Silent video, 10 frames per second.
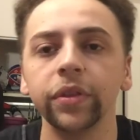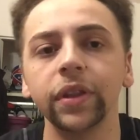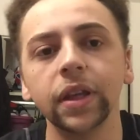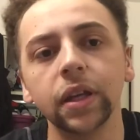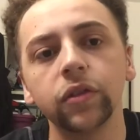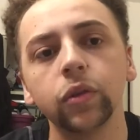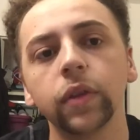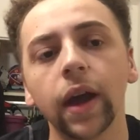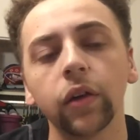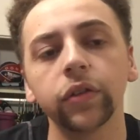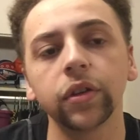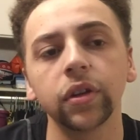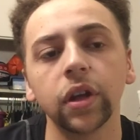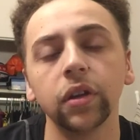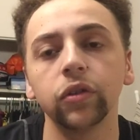the
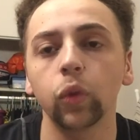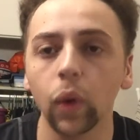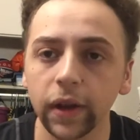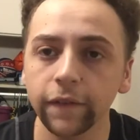2020